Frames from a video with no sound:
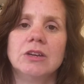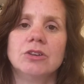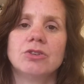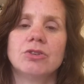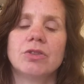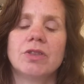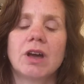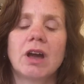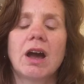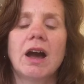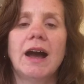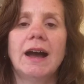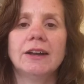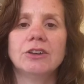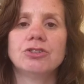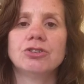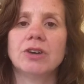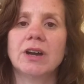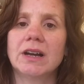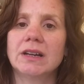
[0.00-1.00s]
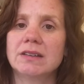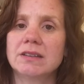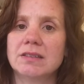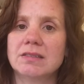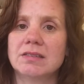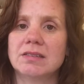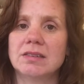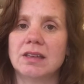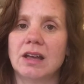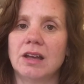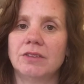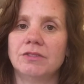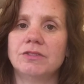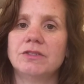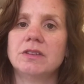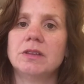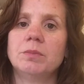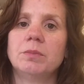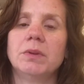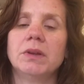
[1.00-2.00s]
So the contract
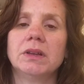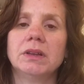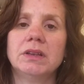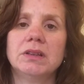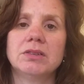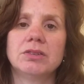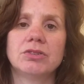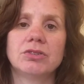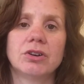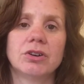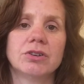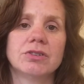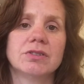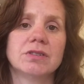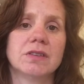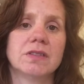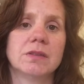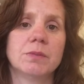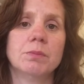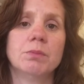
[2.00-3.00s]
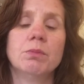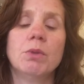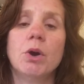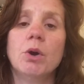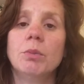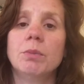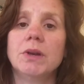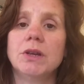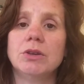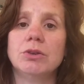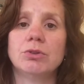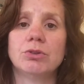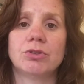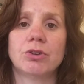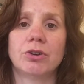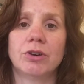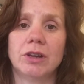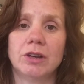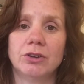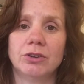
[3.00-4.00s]
itself typically starts at the moment you
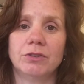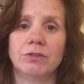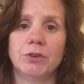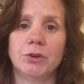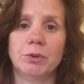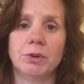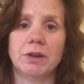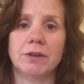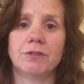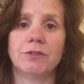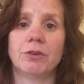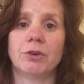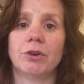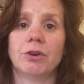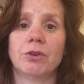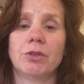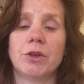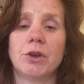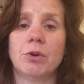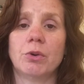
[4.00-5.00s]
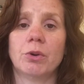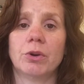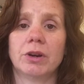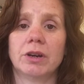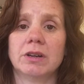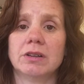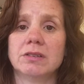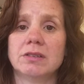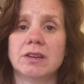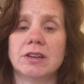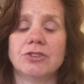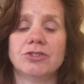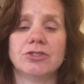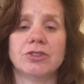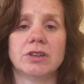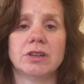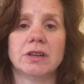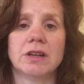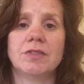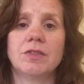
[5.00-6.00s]
start interviewing for the
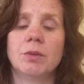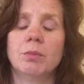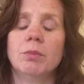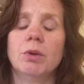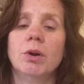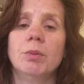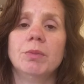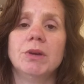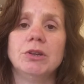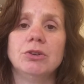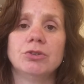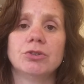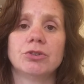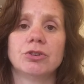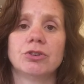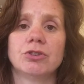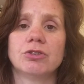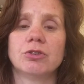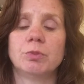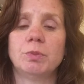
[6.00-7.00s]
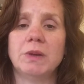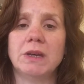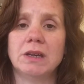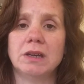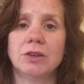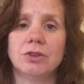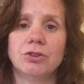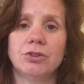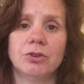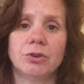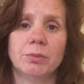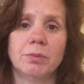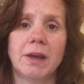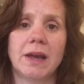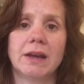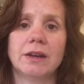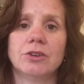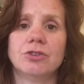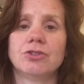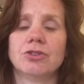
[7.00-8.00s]
organization, at the moment you start speaking to your
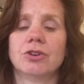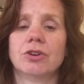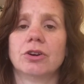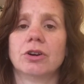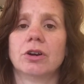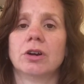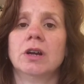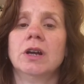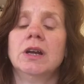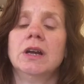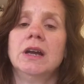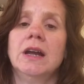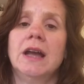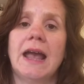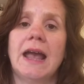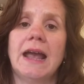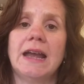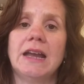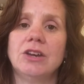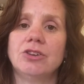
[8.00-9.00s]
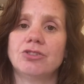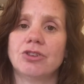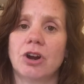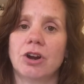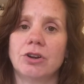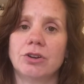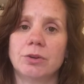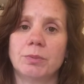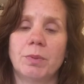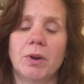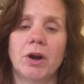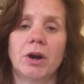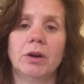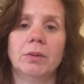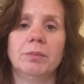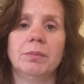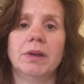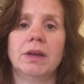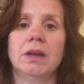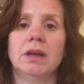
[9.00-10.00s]
manager, HR
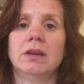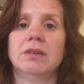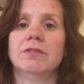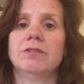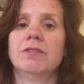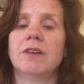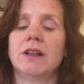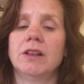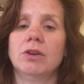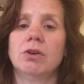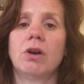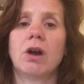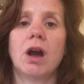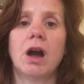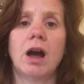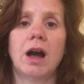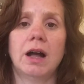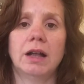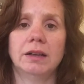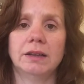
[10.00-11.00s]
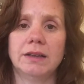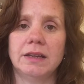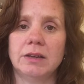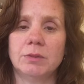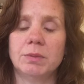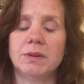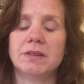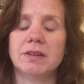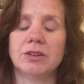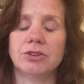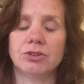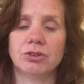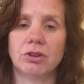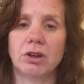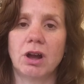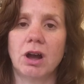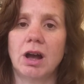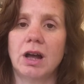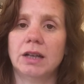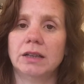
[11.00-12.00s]
department, fellow colleague, potential
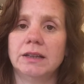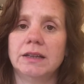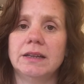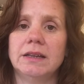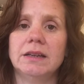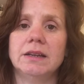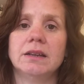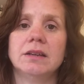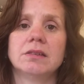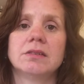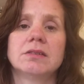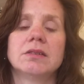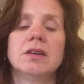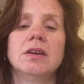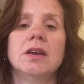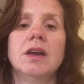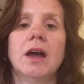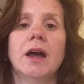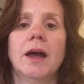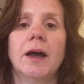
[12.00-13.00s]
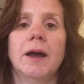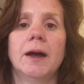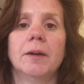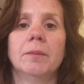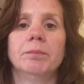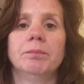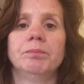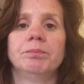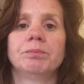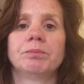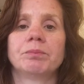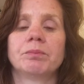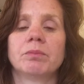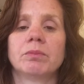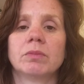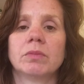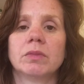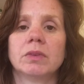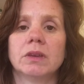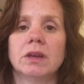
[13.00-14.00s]
colleagues,
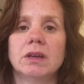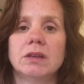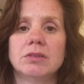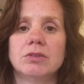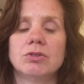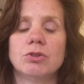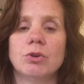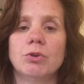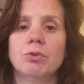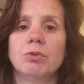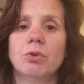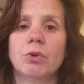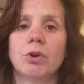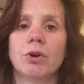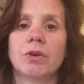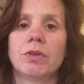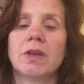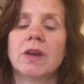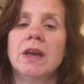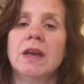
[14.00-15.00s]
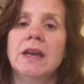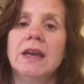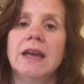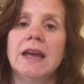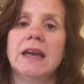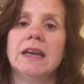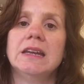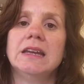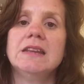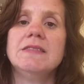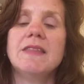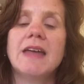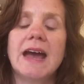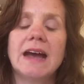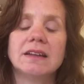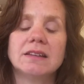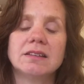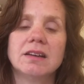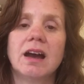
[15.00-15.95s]
and so forth. And in that